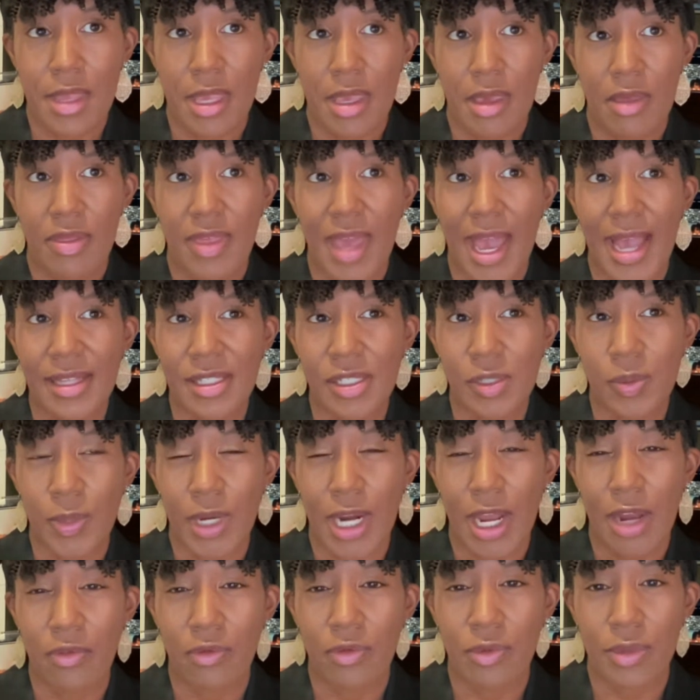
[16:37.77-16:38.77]
that's when
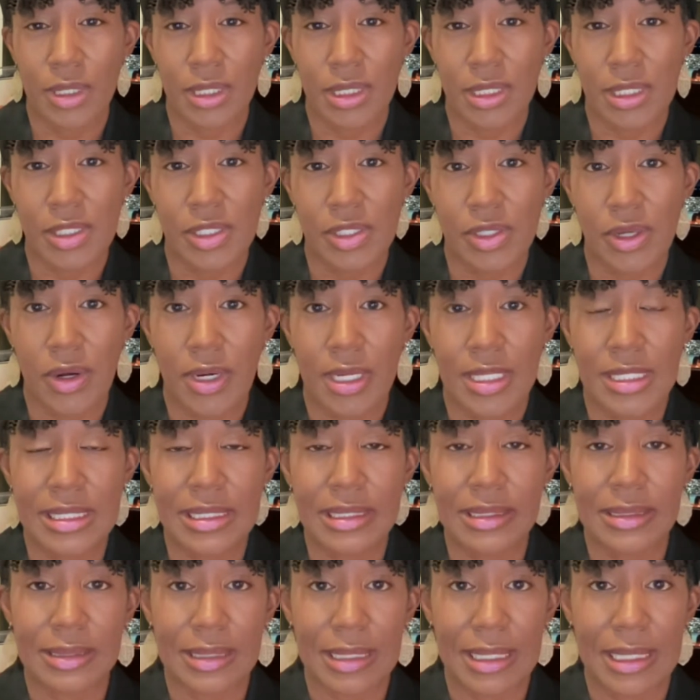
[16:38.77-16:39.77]
I really started
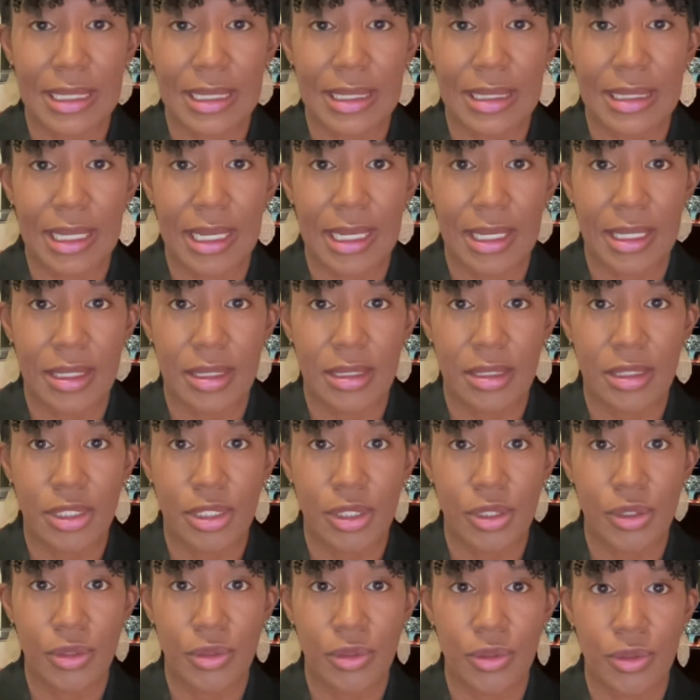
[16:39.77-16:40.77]
to lean
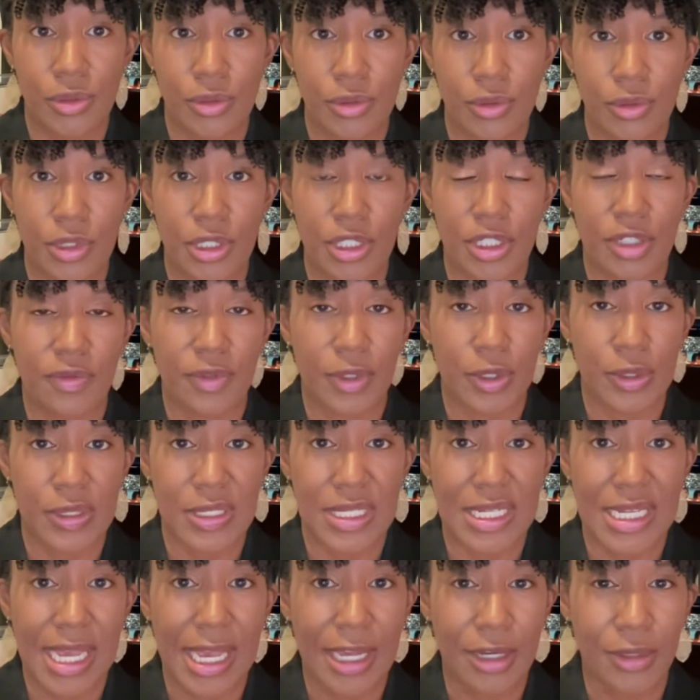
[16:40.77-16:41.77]
into the
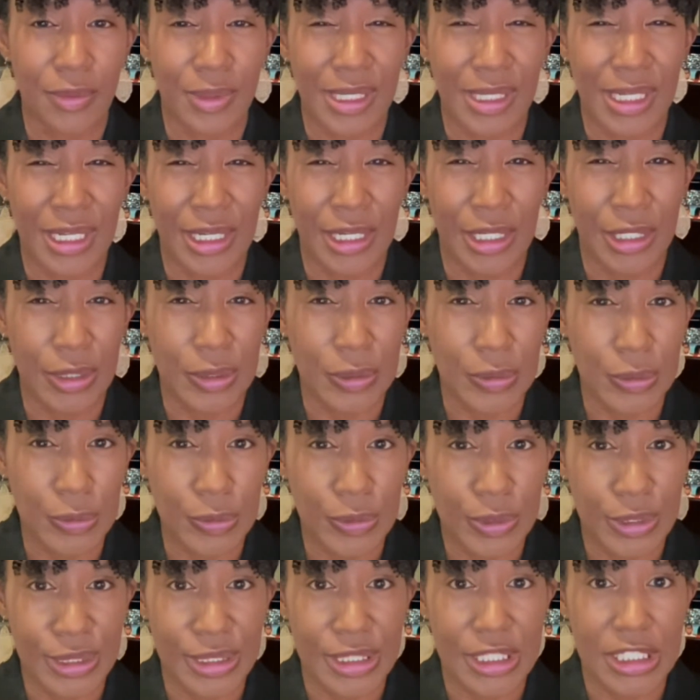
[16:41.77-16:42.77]
diversity, equity, and
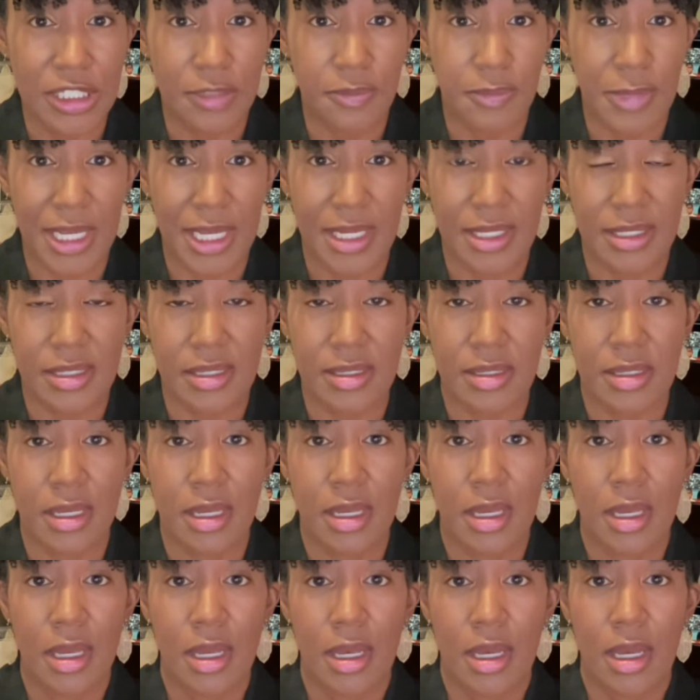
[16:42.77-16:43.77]
inclusion space.
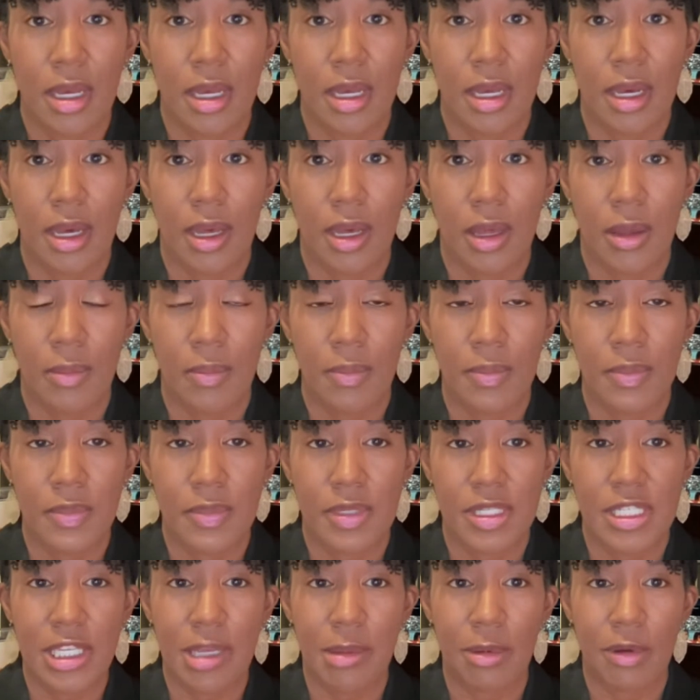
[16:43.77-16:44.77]
Some
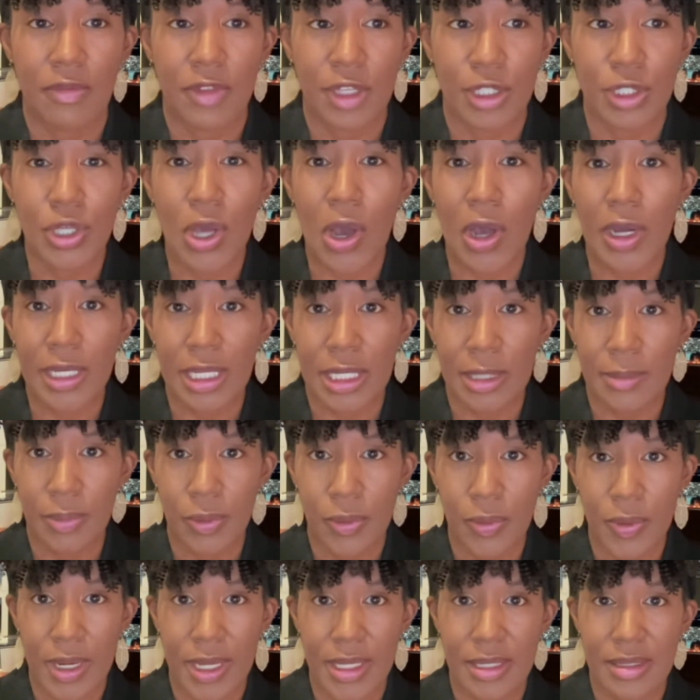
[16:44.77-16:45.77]
of the talking
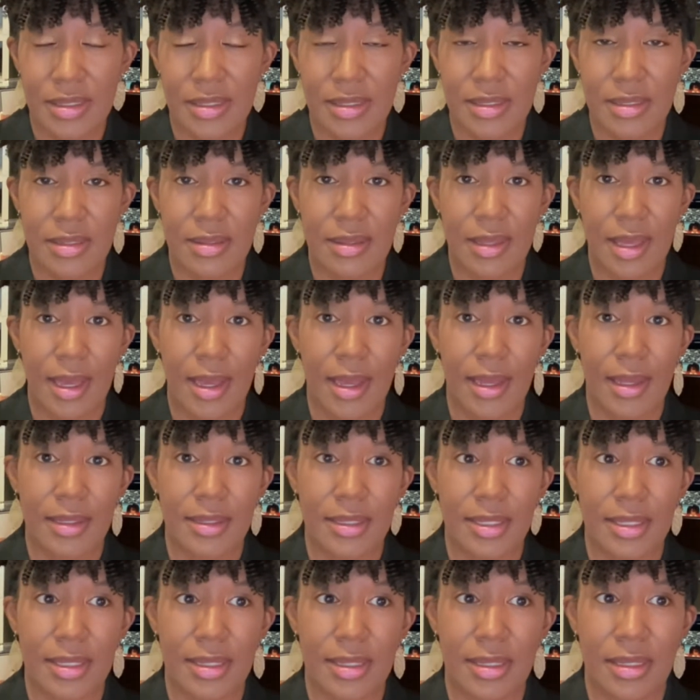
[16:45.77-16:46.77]
points
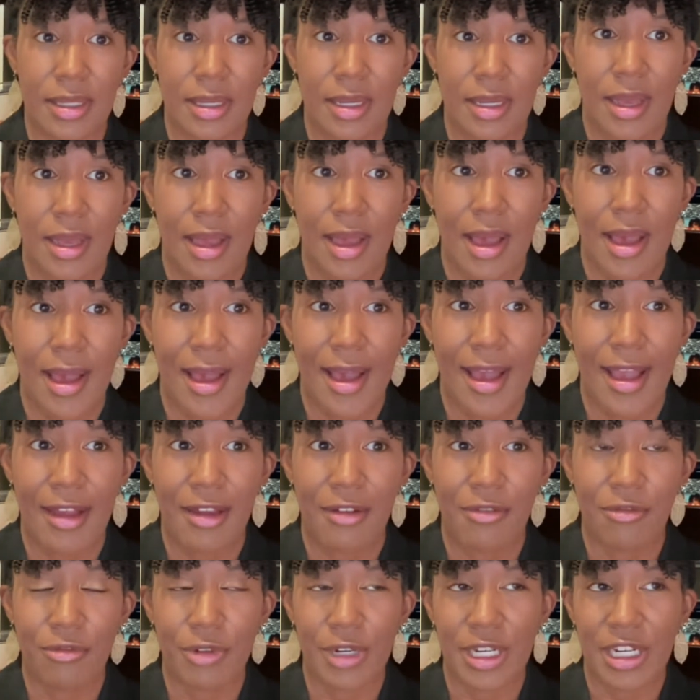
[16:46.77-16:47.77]
that I
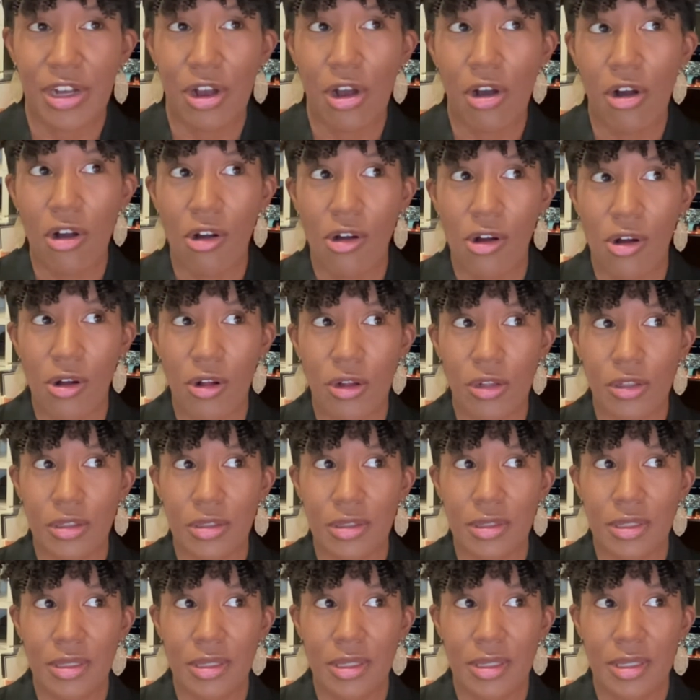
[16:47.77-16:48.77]

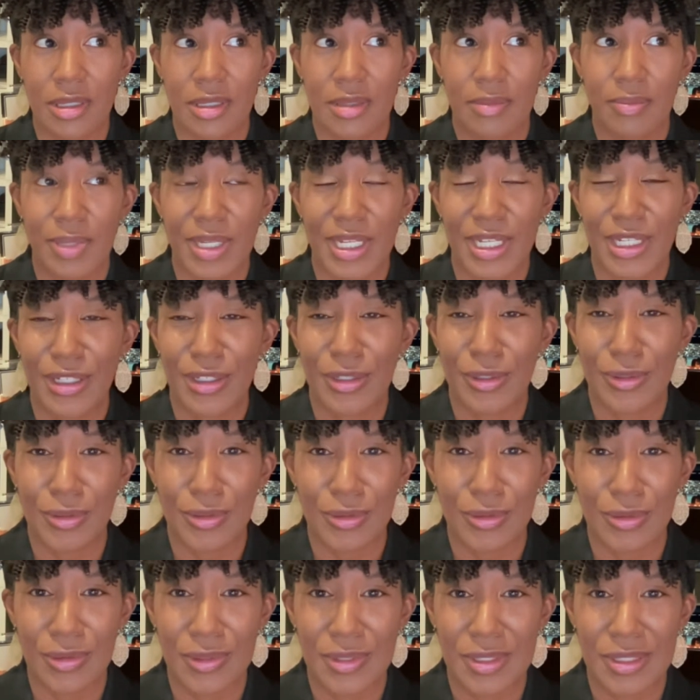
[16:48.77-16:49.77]
recall being
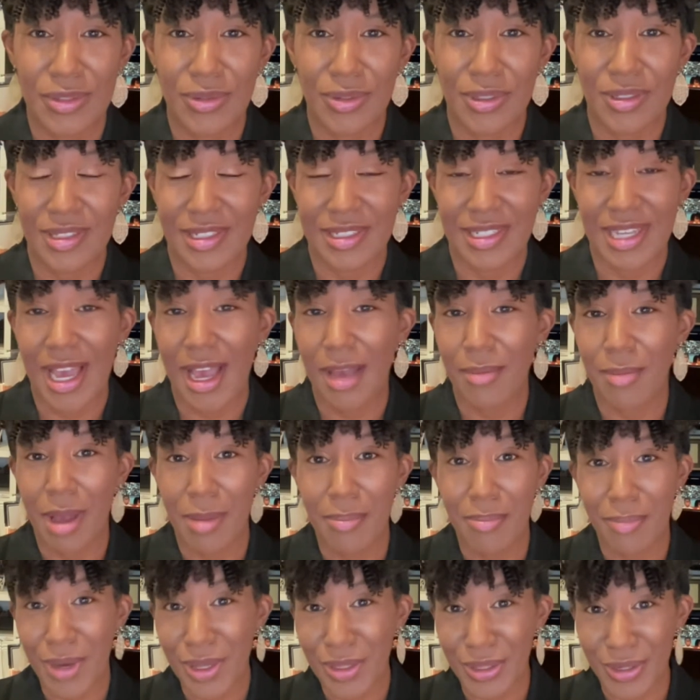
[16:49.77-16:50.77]
used during the time my
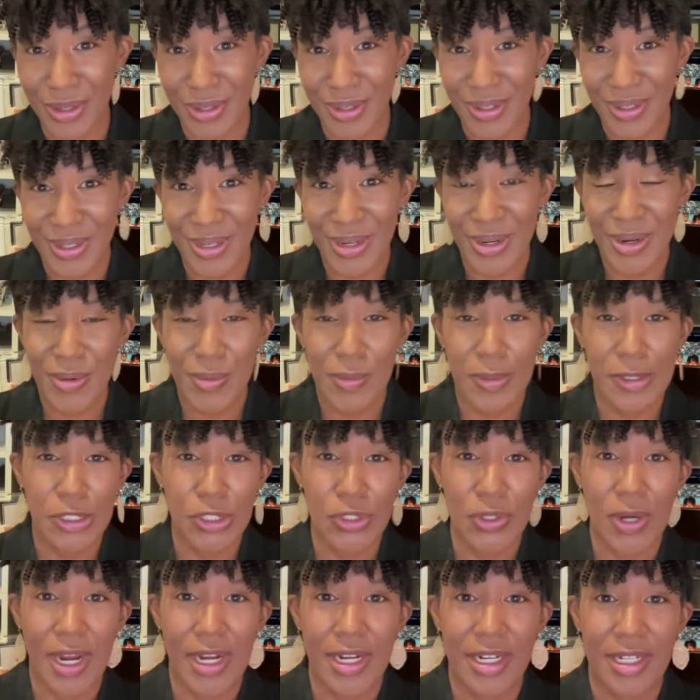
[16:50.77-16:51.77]
mother was
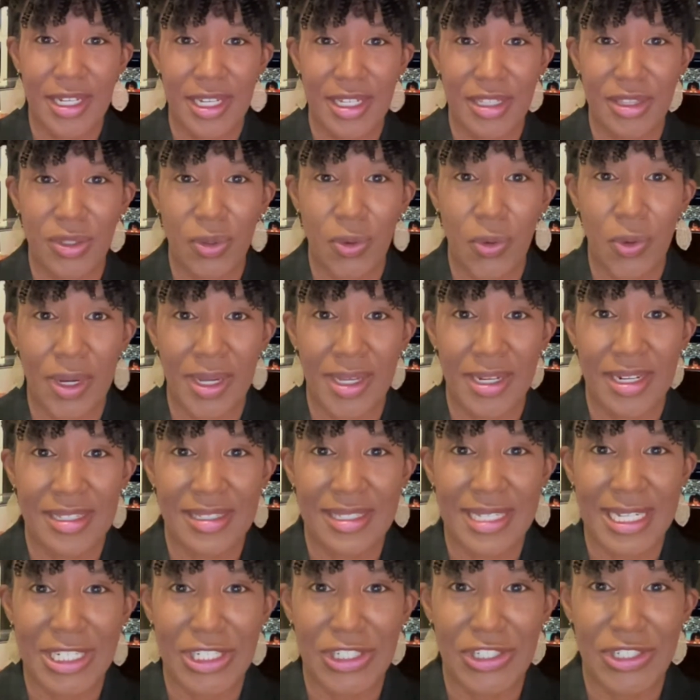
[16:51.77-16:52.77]
trying to get in the
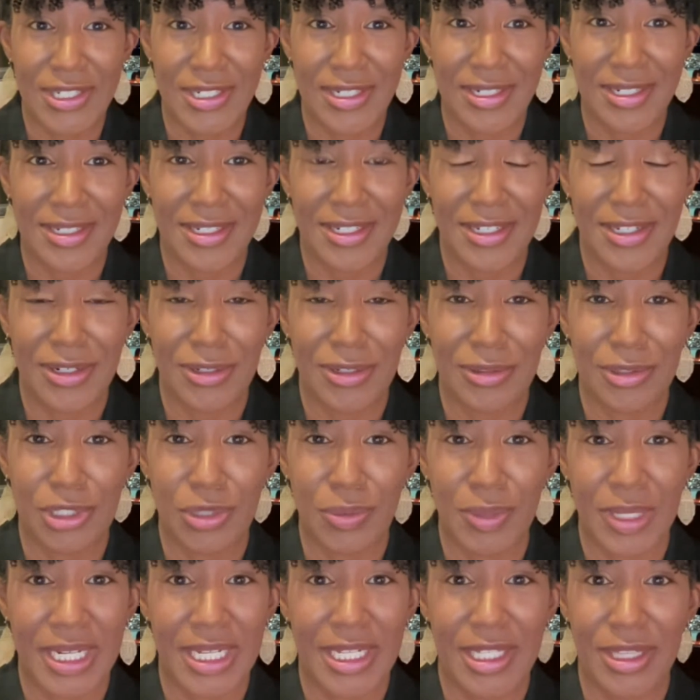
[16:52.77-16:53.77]
organization,
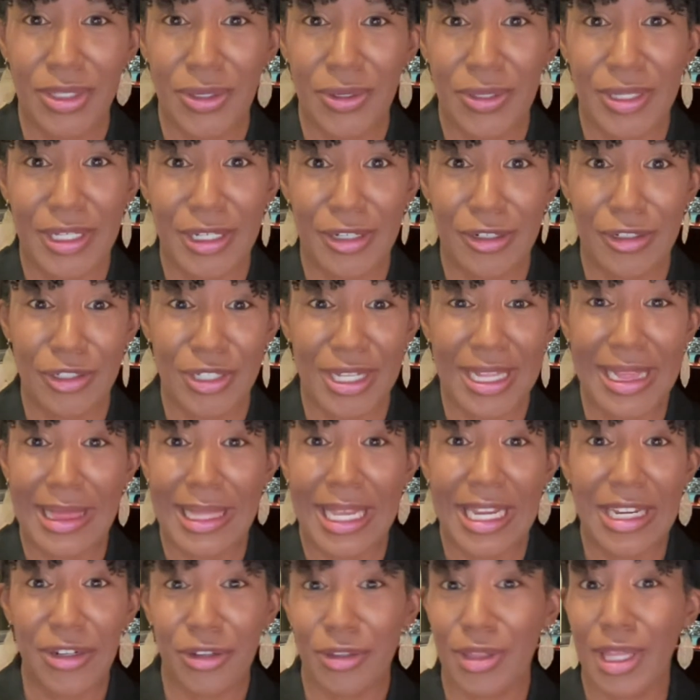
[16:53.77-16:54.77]
20, 30 years
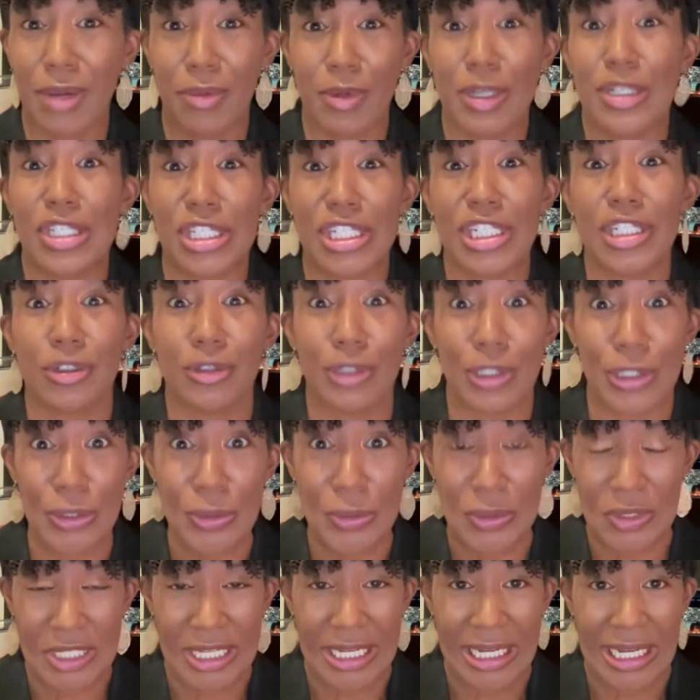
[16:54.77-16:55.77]
later, they were still
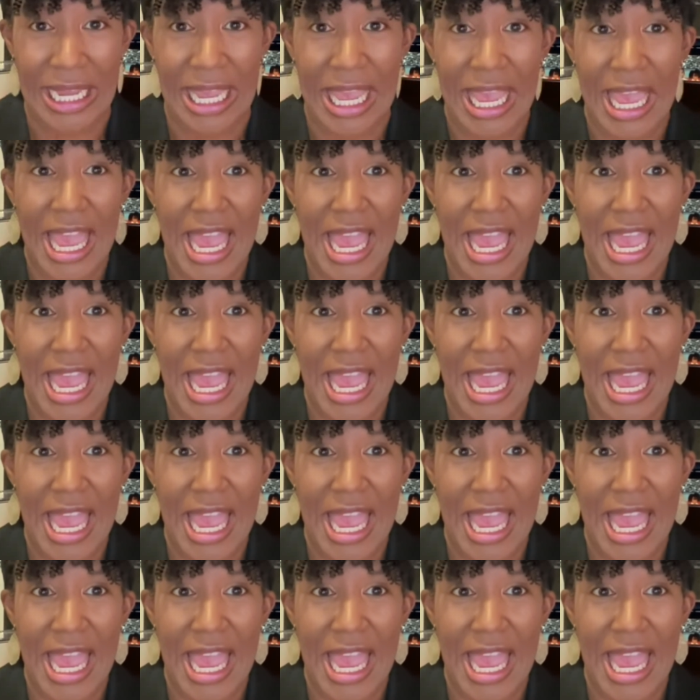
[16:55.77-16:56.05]
using.